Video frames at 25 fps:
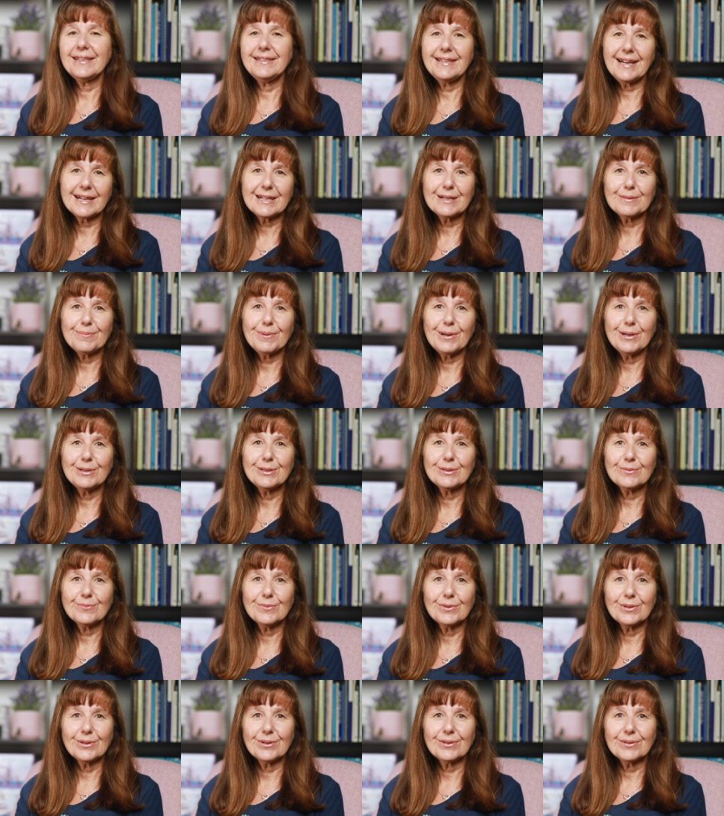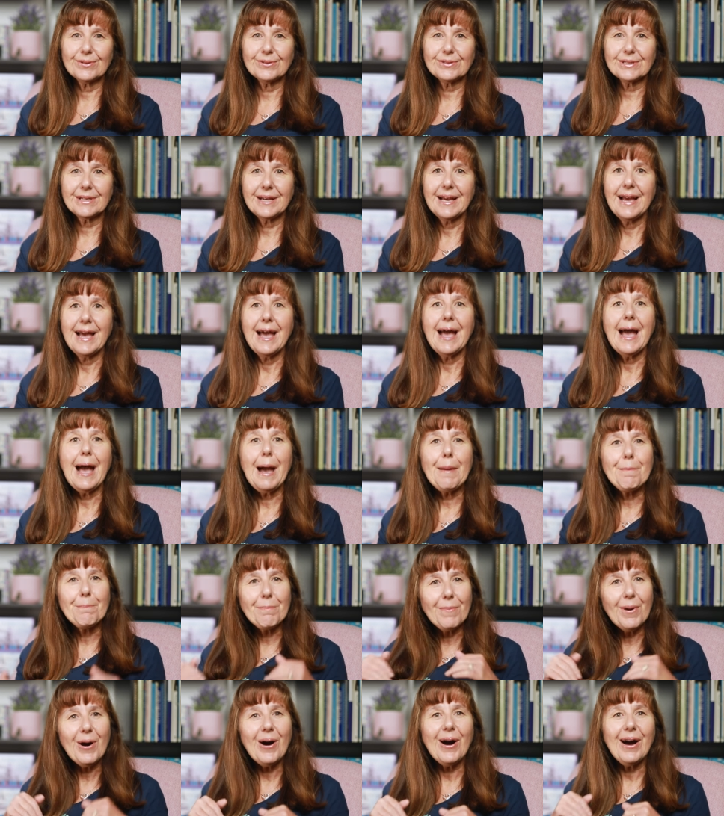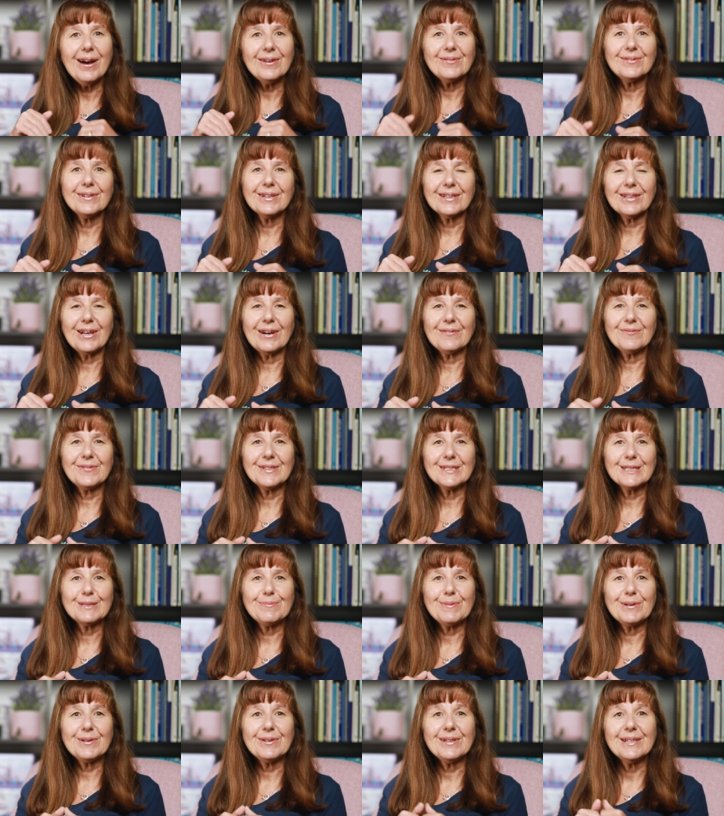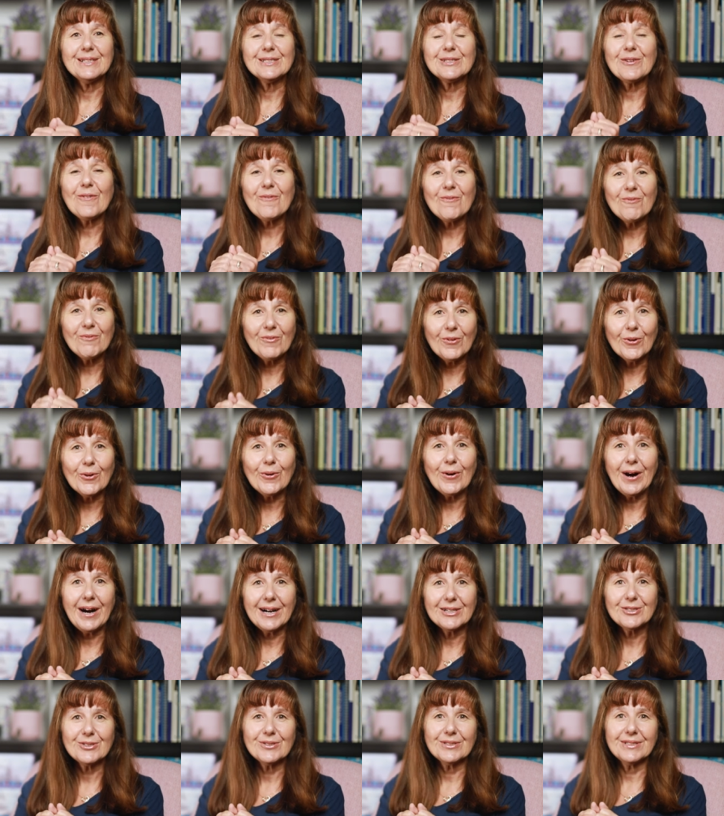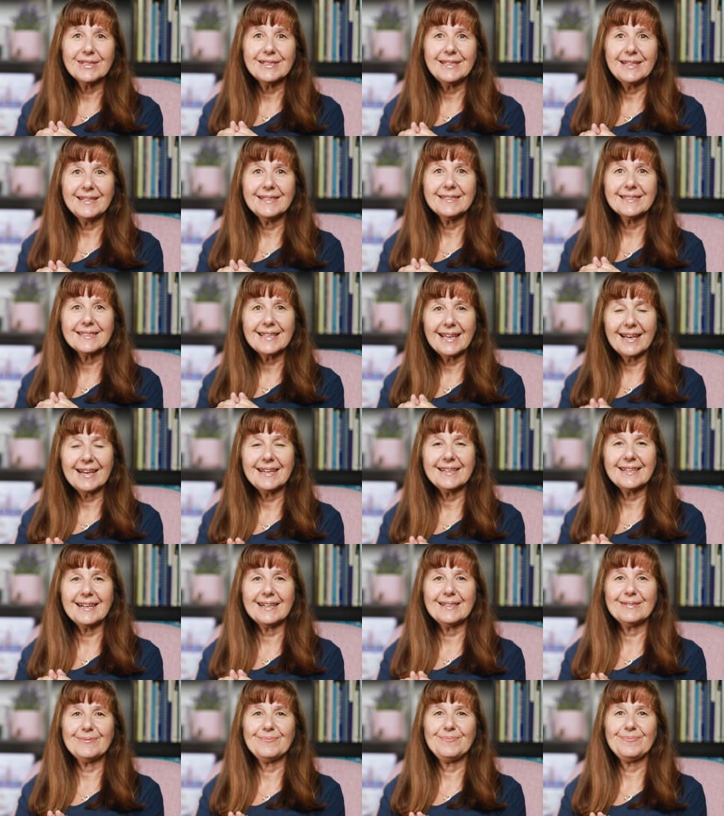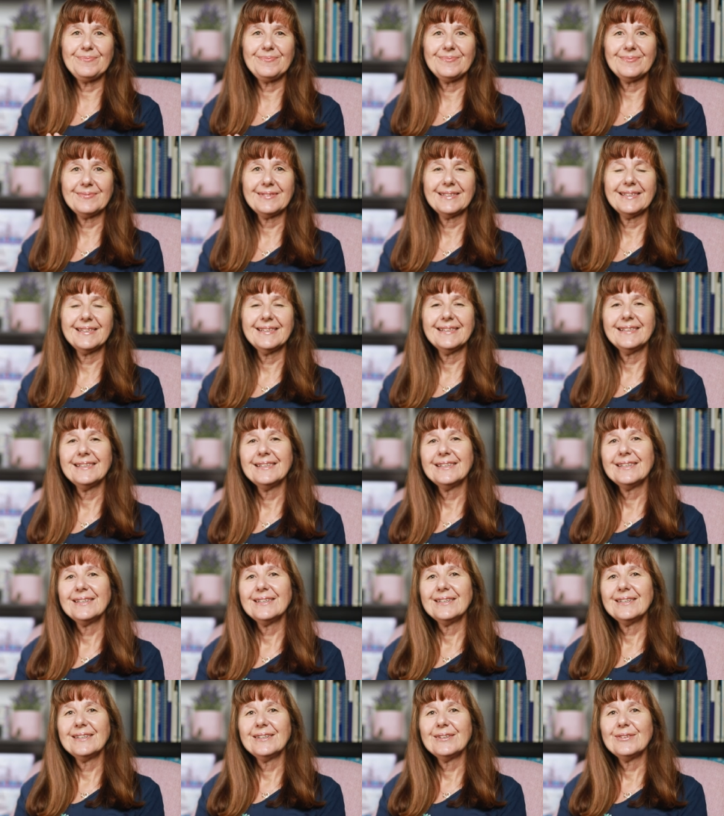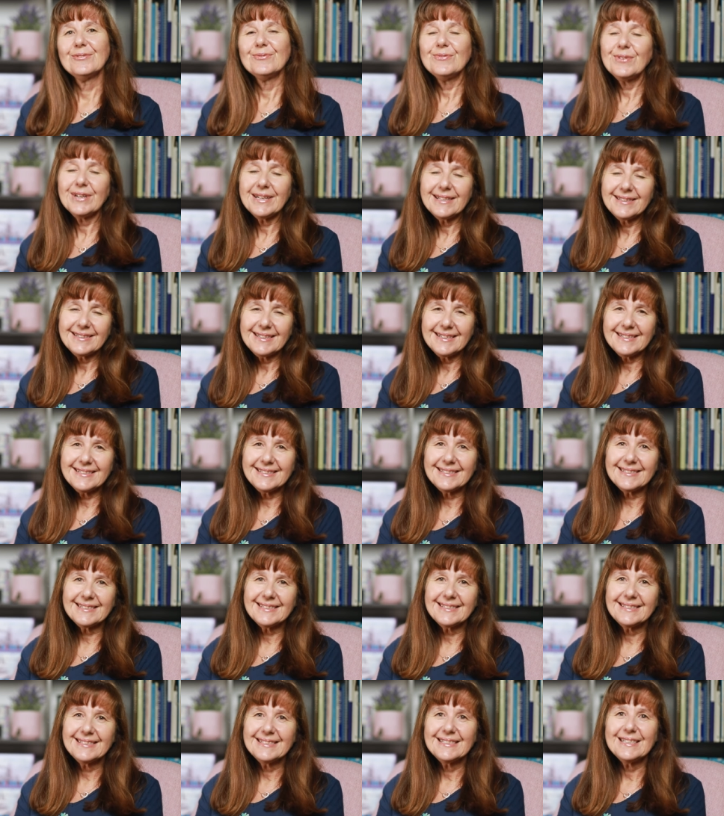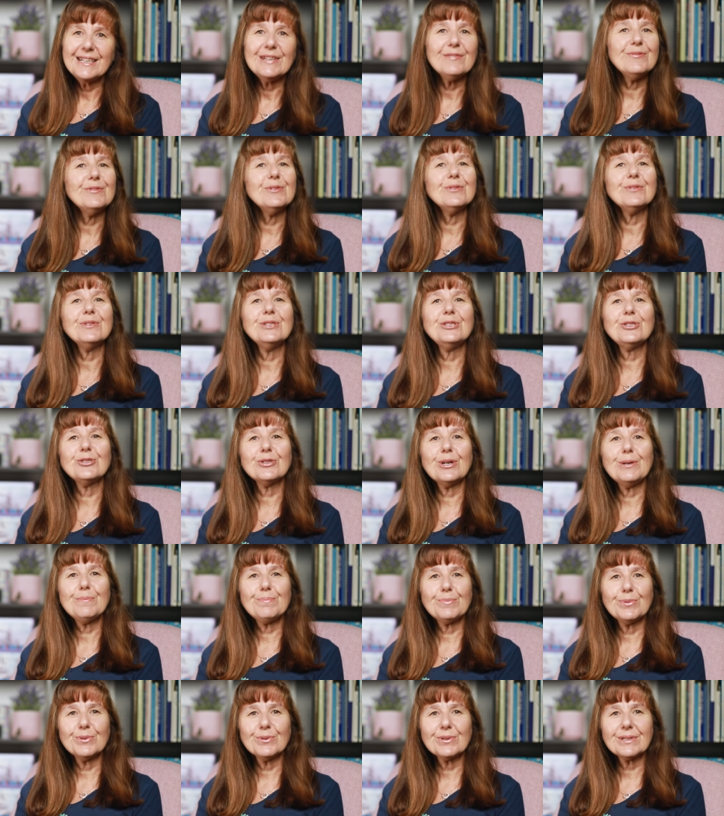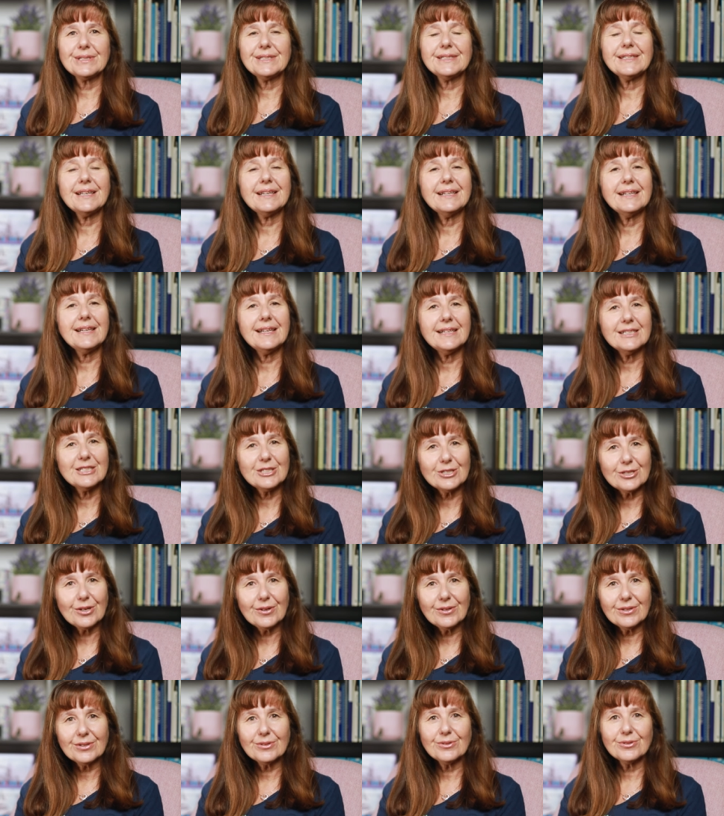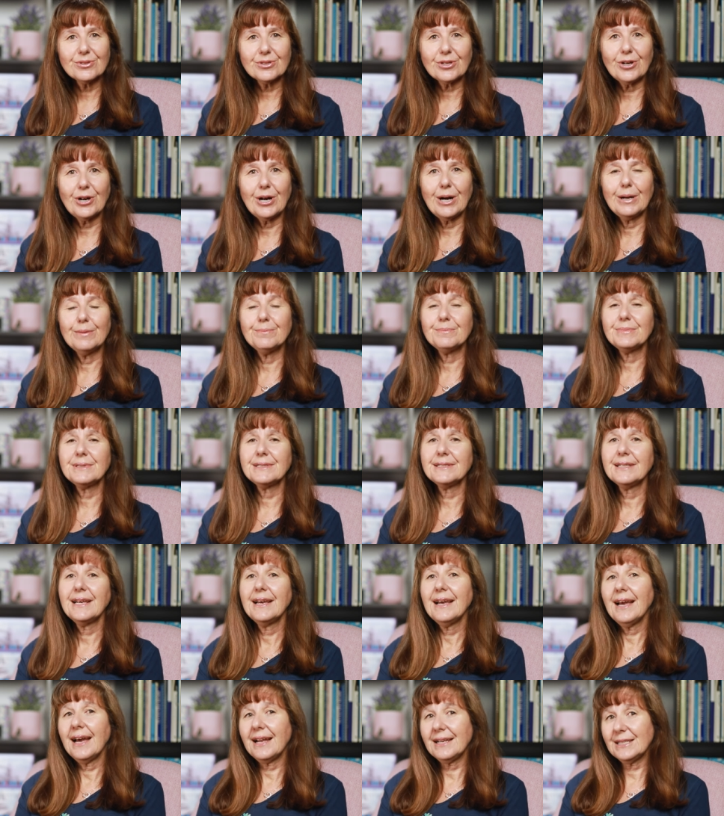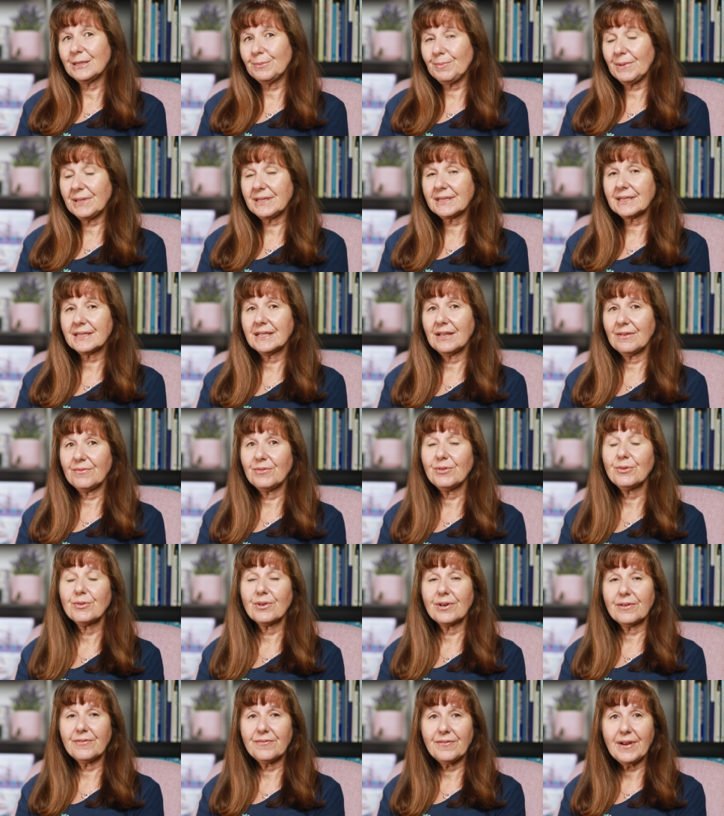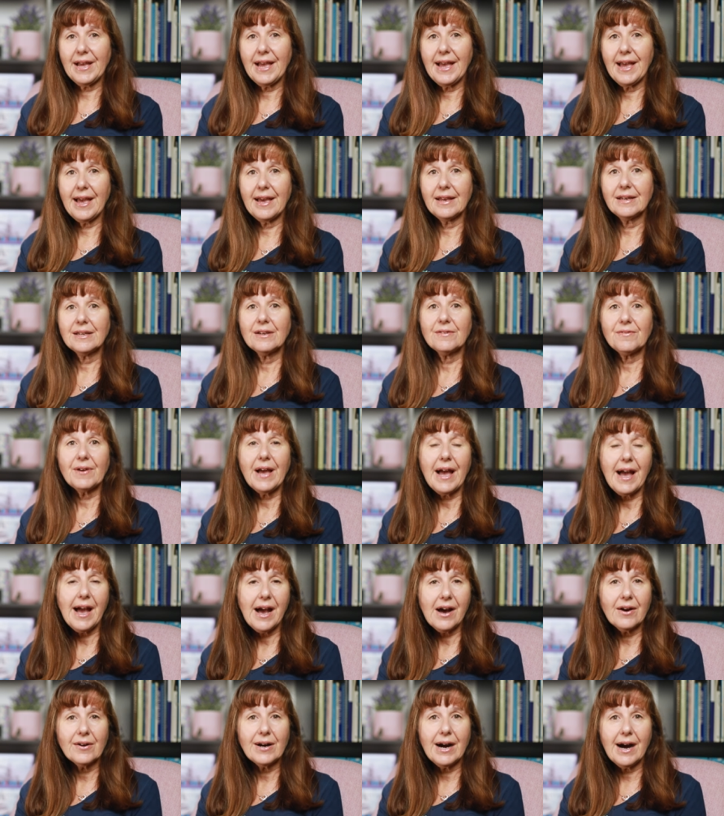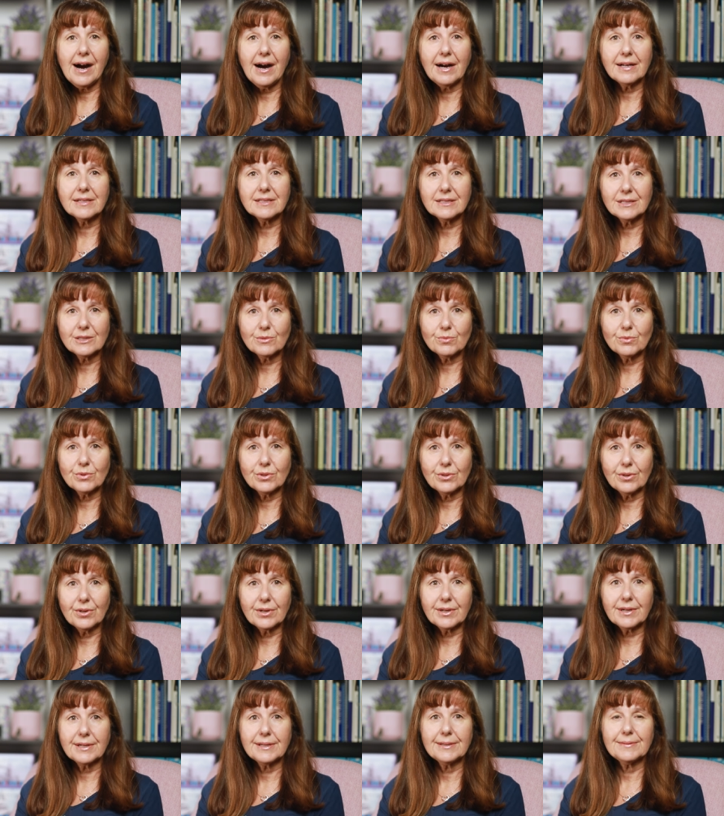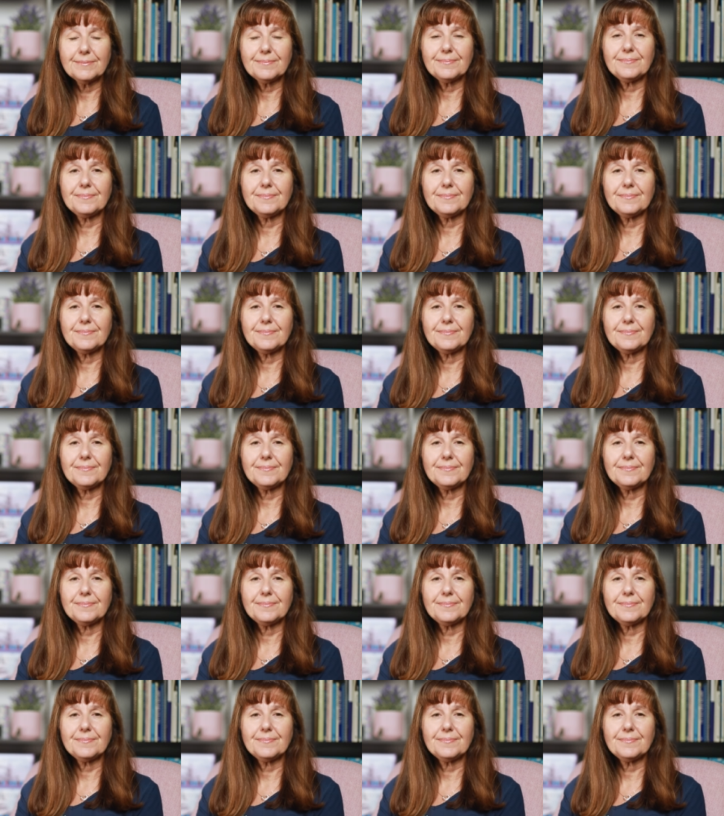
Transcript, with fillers: and Jacopo's world and my real-life experience 400 years later. Read this if you enjoy books set in historical times, and especially if you're a fan of how artists work.